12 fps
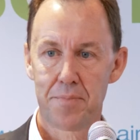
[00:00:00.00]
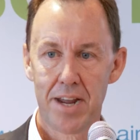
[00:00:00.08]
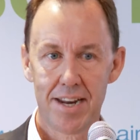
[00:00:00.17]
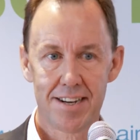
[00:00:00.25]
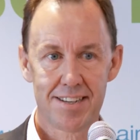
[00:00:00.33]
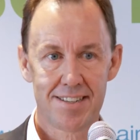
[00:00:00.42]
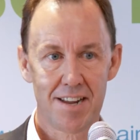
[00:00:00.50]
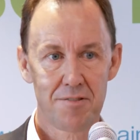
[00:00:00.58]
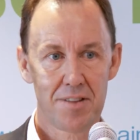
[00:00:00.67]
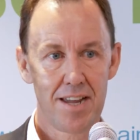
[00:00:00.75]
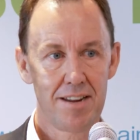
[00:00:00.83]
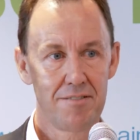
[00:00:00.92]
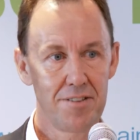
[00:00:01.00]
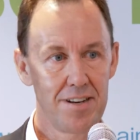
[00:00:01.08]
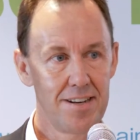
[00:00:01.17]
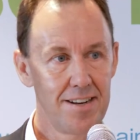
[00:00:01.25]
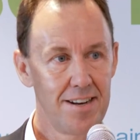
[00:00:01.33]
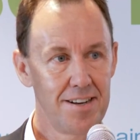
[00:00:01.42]
painters out there
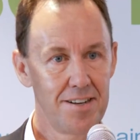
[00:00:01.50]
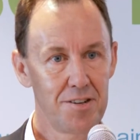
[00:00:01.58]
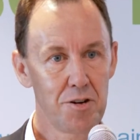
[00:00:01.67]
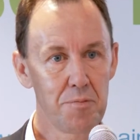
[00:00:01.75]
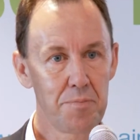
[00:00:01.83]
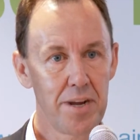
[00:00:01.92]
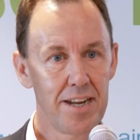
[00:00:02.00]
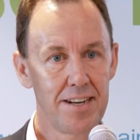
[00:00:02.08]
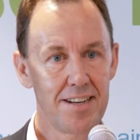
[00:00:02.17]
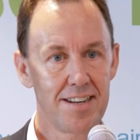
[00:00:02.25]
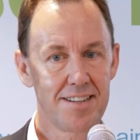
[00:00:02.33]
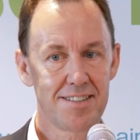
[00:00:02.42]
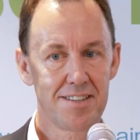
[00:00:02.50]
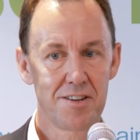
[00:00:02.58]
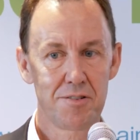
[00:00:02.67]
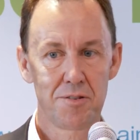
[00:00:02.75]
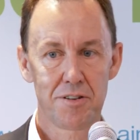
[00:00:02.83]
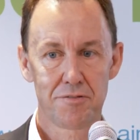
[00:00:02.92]
and home painters
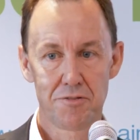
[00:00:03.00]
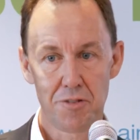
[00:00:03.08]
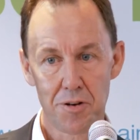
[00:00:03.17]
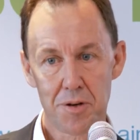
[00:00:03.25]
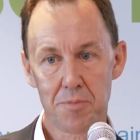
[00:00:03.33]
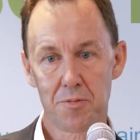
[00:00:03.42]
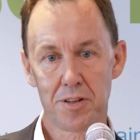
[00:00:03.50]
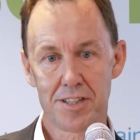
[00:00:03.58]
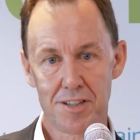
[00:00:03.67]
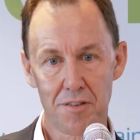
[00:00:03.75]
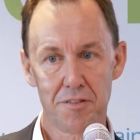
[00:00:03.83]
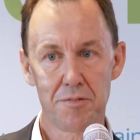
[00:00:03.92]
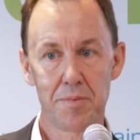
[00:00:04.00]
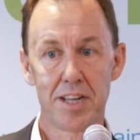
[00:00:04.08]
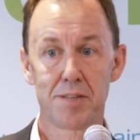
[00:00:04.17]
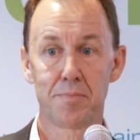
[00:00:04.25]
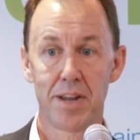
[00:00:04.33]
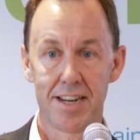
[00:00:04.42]
who have grown up with
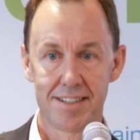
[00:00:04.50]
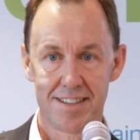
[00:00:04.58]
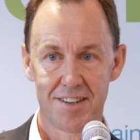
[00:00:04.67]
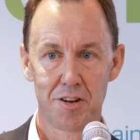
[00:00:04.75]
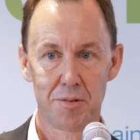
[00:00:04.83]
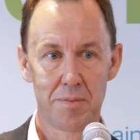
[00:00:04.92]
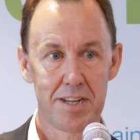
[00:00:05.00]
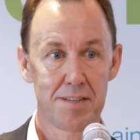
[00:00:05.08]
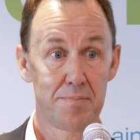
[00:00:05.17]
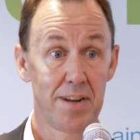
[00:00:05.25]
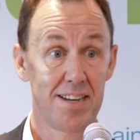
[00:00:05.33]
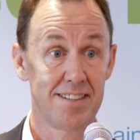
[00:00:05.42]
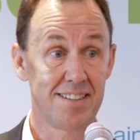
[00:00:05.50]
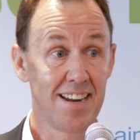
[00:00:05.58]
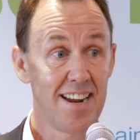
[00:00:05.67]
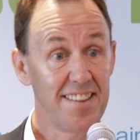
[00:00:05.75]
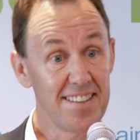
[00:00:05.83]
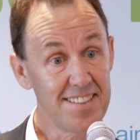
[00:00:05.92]
solvent-based paints and oil-based paints,
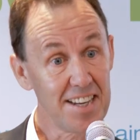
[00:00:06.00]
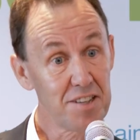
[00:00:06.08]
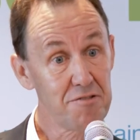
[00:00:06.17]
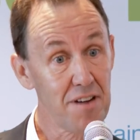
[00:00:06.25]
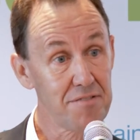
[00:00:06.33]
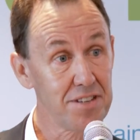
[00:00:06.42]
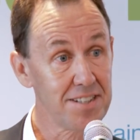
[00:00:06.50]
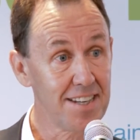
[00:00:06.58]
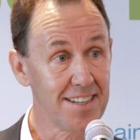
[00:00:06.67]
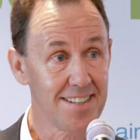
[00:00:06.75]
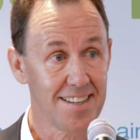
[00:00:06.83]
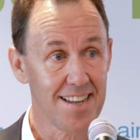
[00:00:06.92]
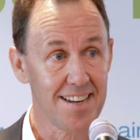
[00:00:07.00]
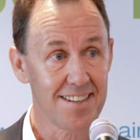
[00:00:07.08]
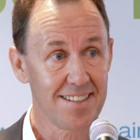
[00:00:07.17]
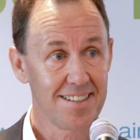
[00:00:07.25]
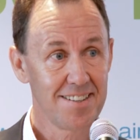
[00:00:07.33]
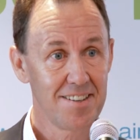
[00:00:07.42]
and they still gravitate to that.